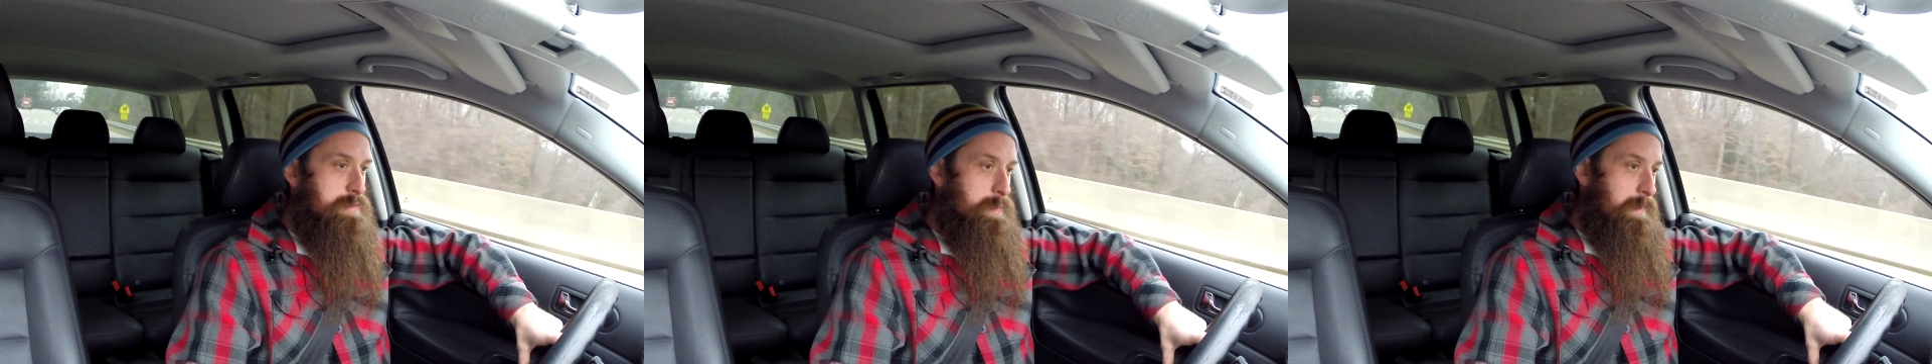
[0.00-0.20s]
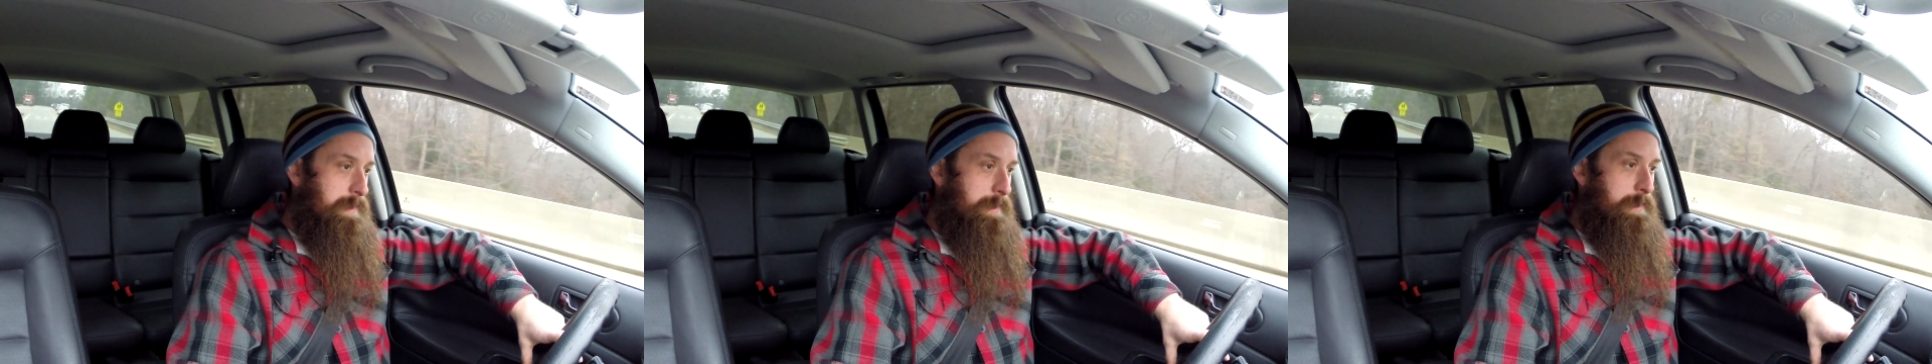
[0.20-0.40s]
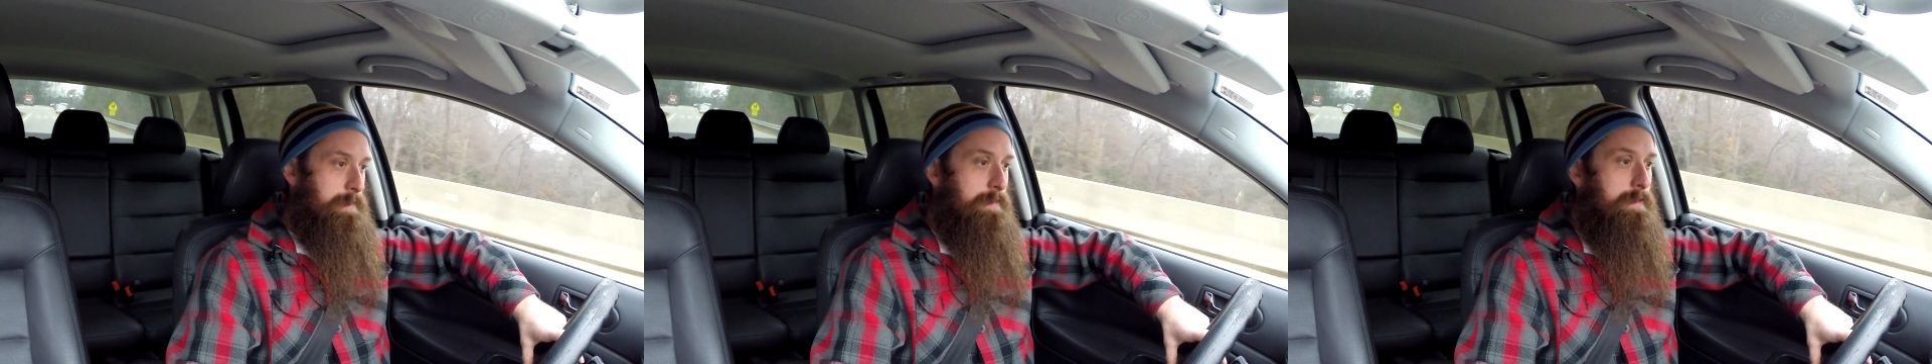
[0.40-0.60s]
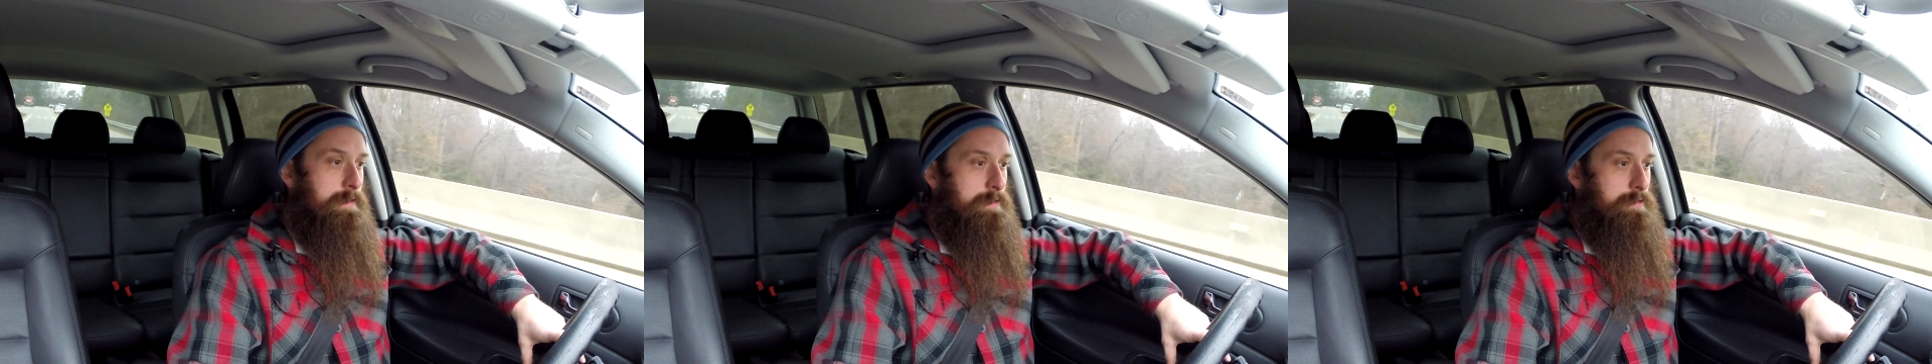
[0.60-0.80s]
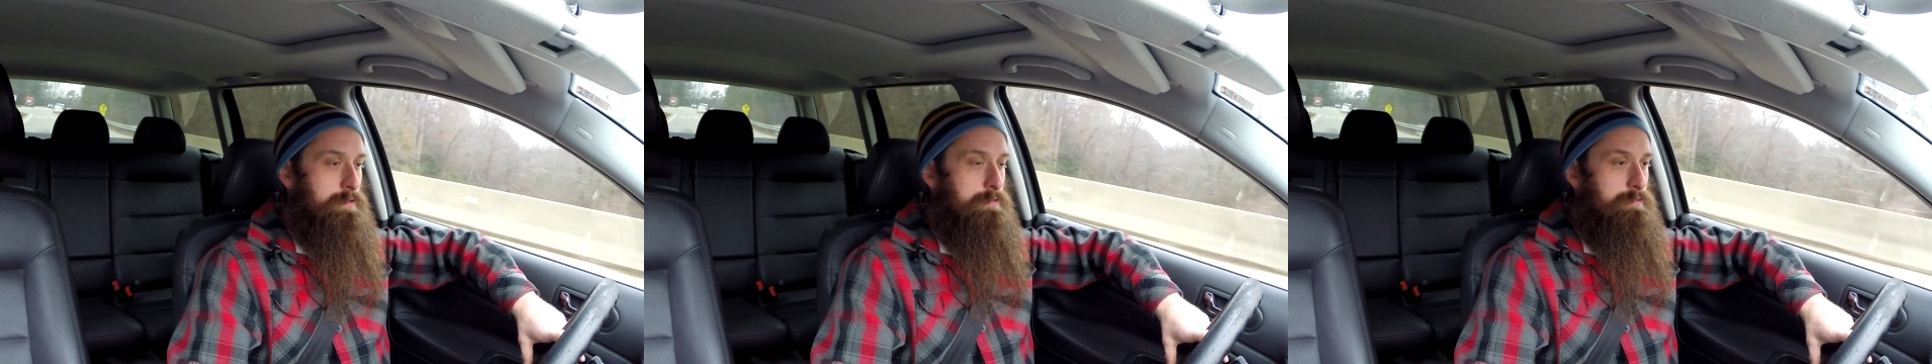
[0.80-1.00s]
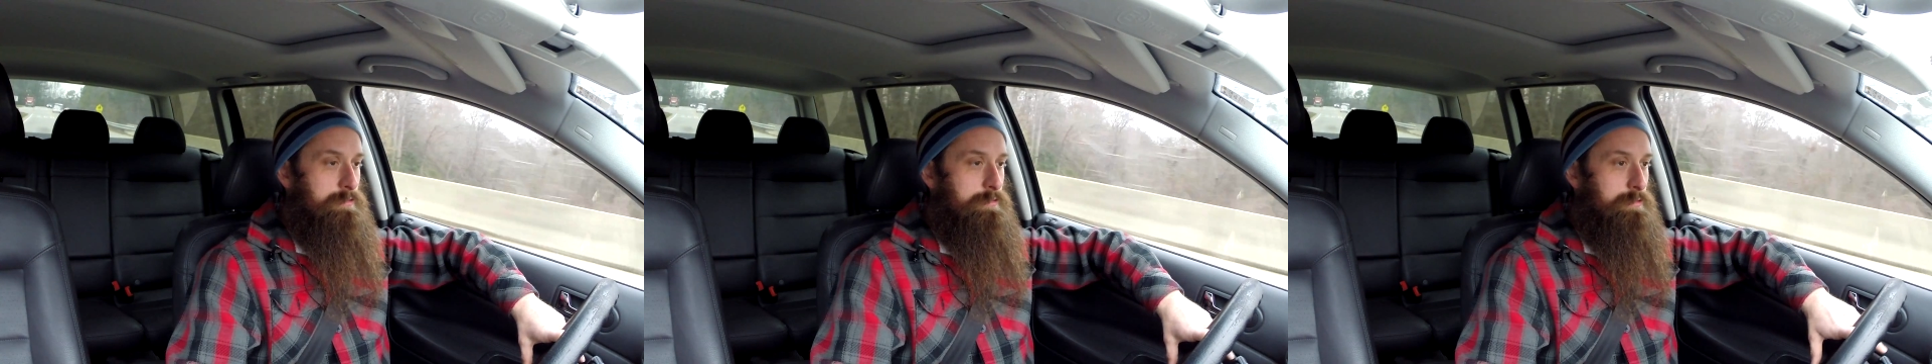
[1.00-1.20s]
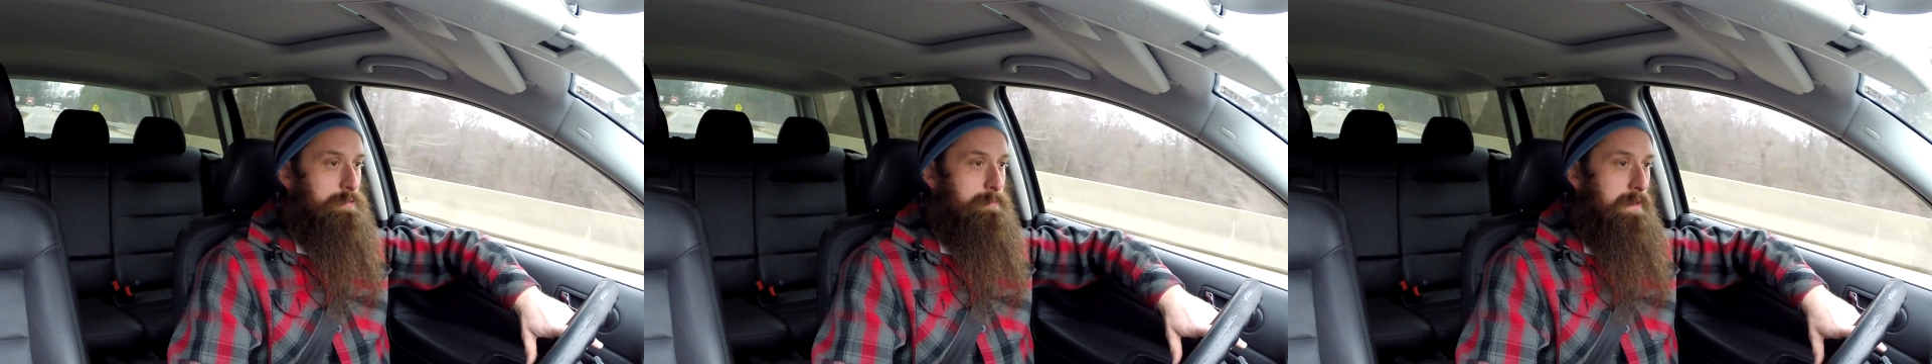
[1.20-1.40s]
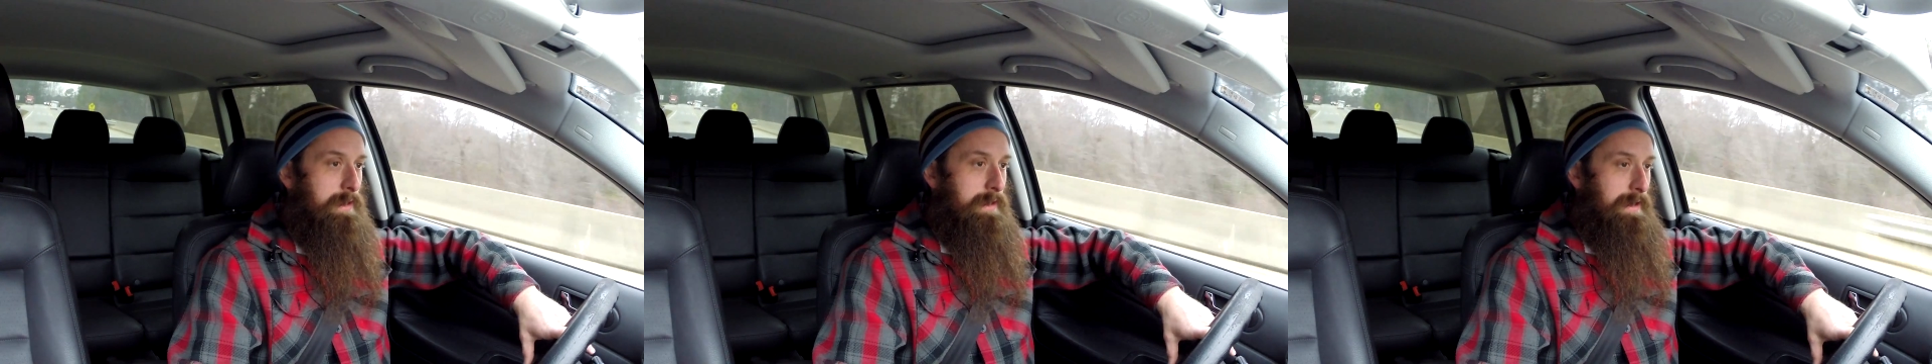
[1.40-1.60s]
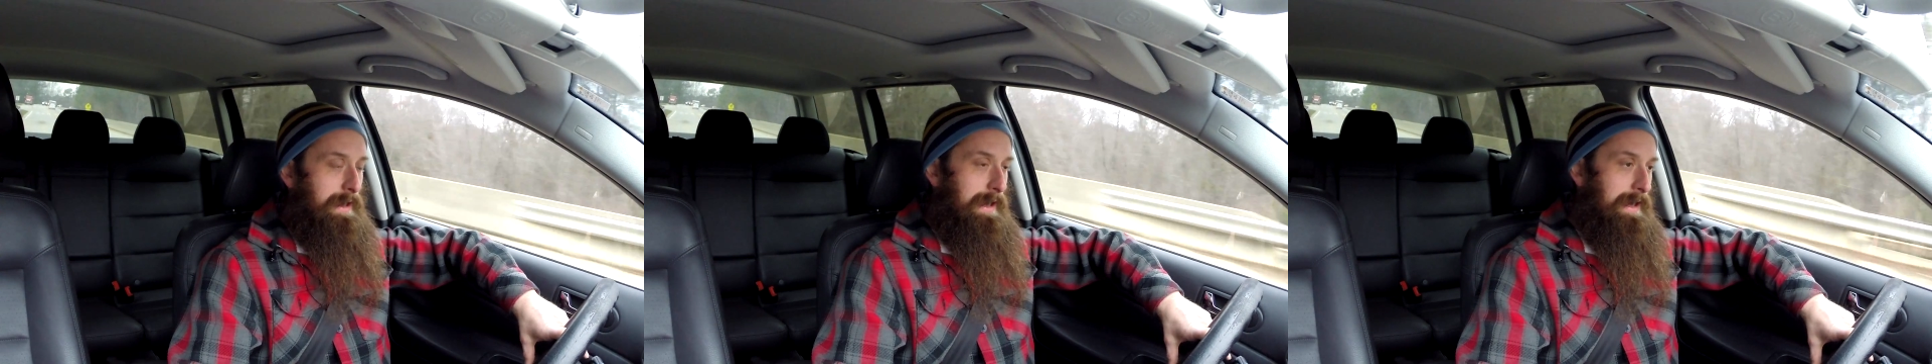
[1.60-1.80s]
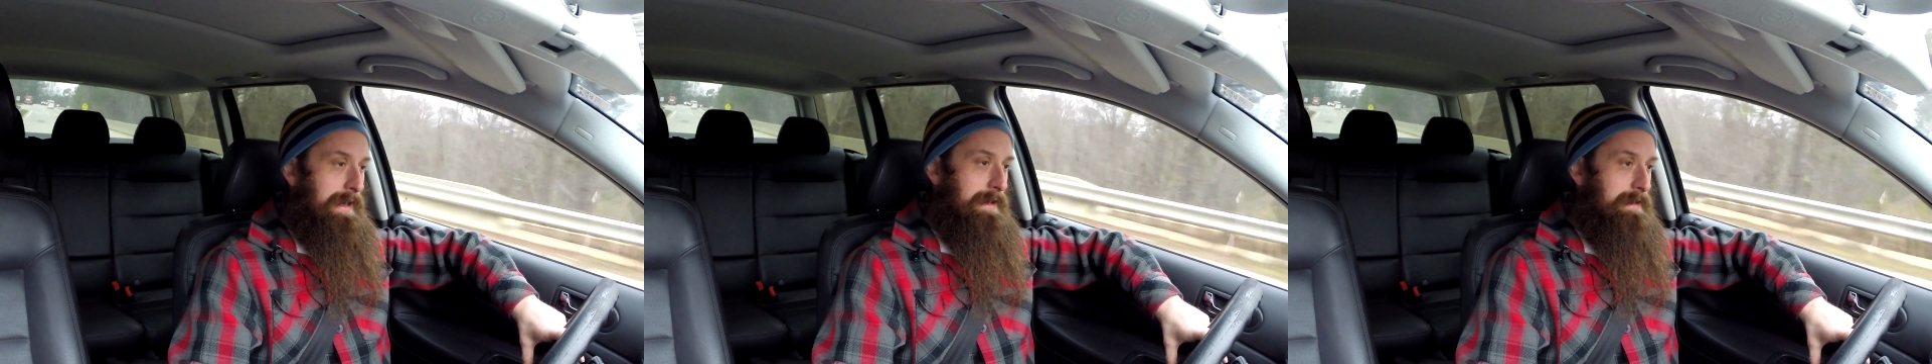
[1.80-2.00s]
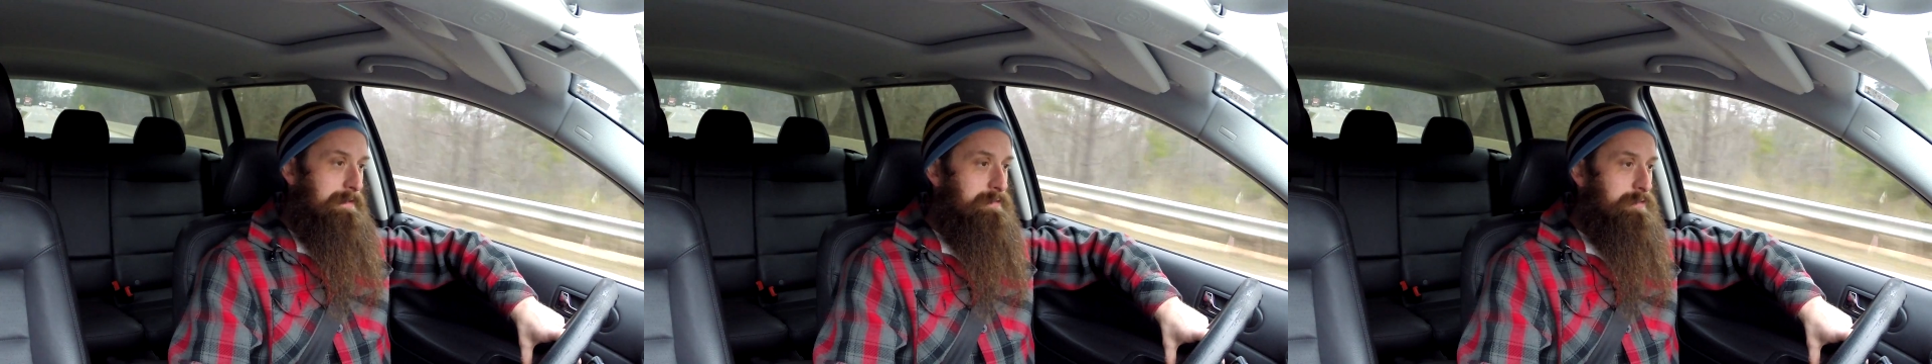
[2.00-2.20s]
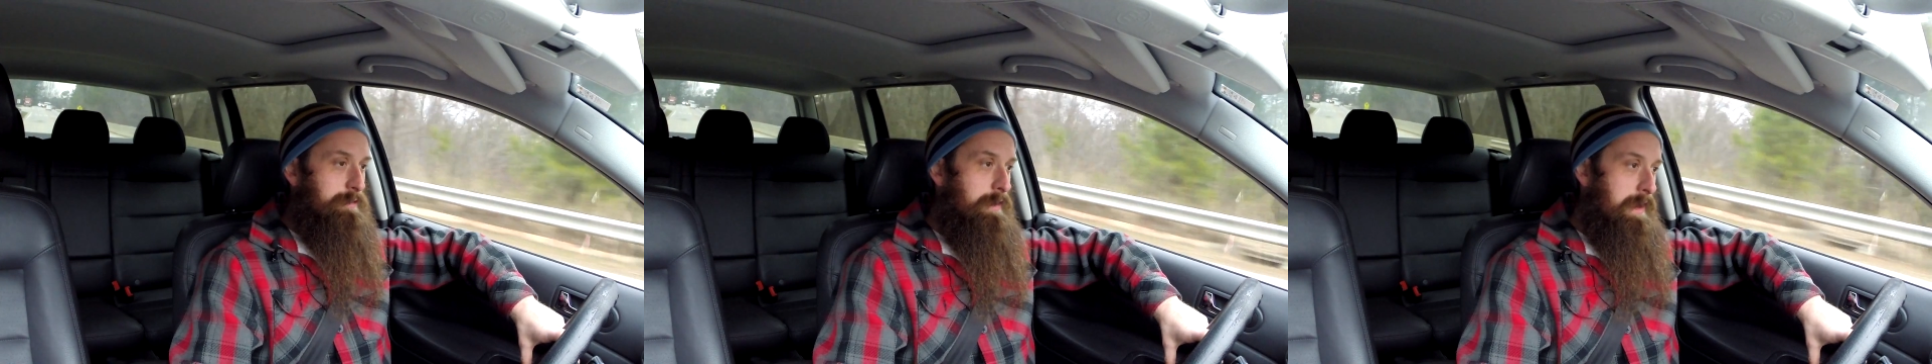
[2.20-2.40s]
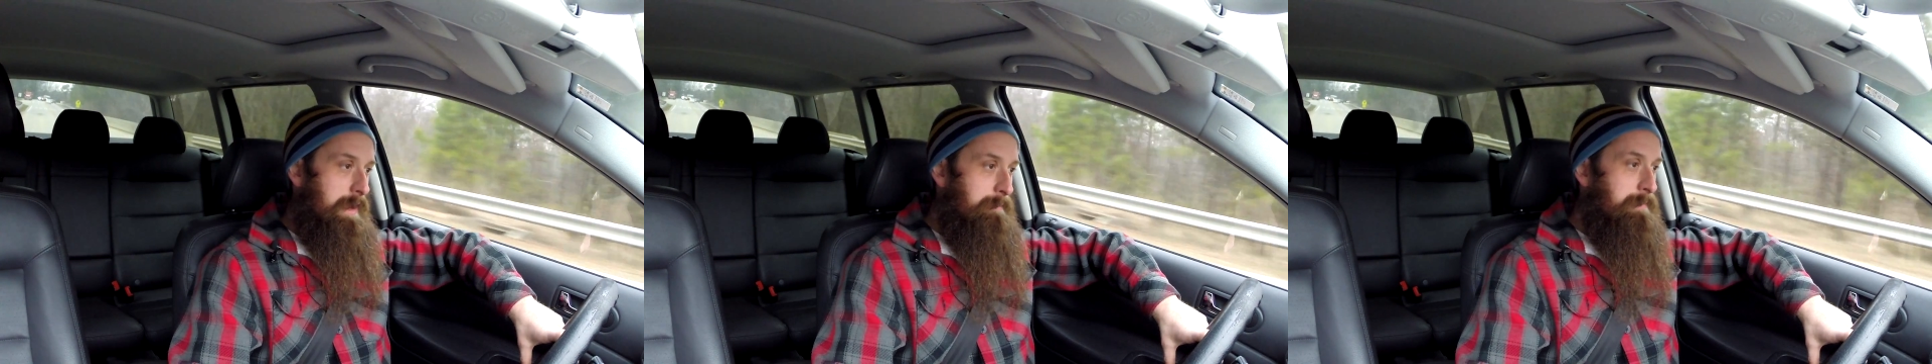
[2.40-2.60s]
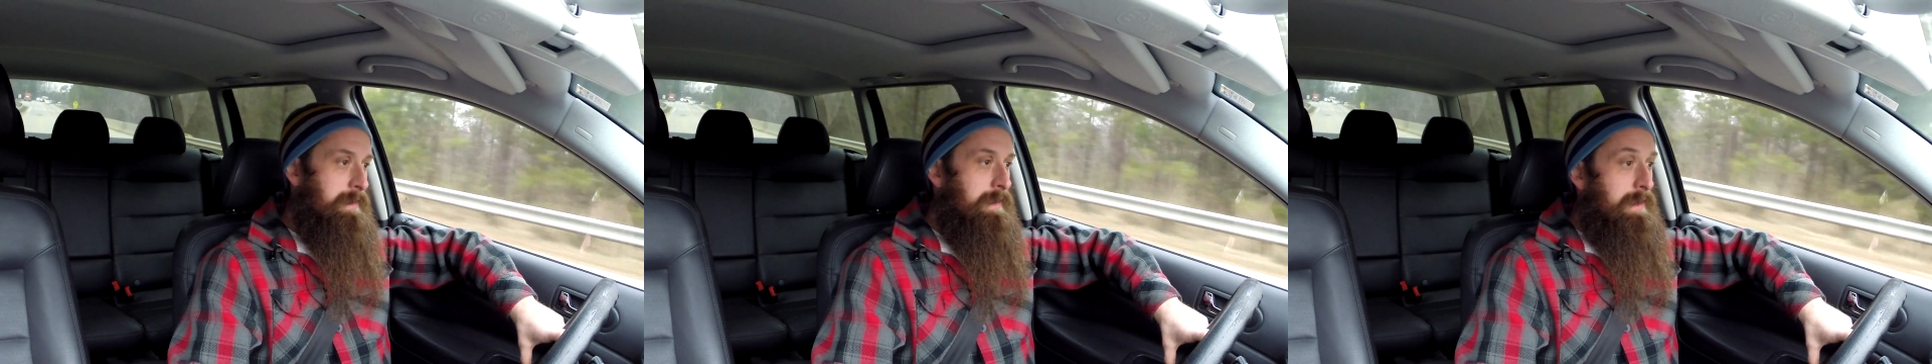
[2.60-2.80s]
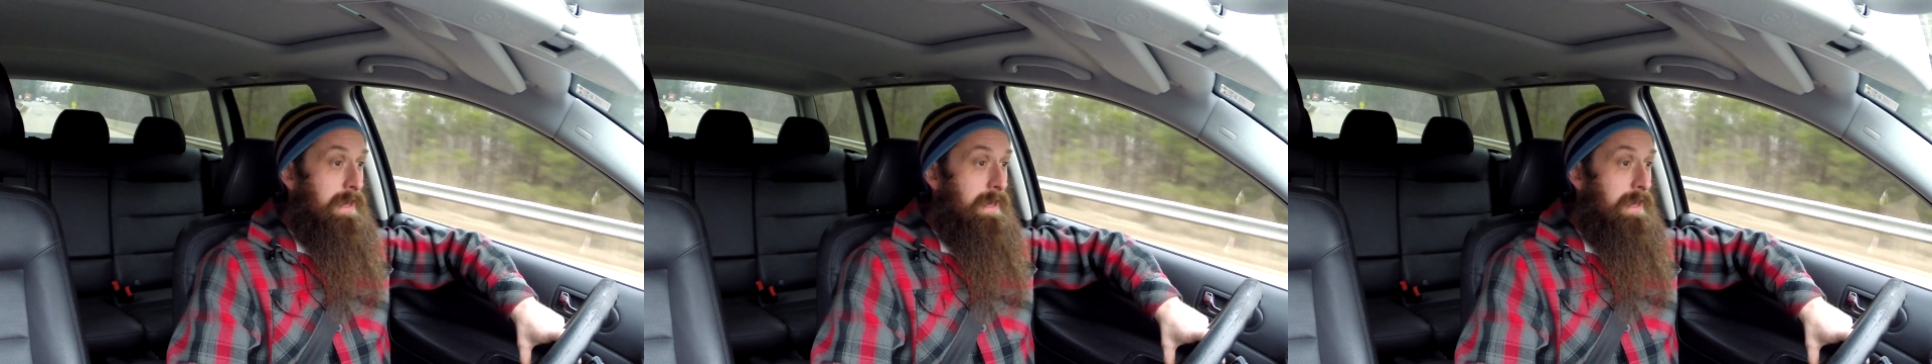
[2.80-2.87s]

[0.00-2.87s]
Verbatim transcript: Twitter, YouTube, and Instagram.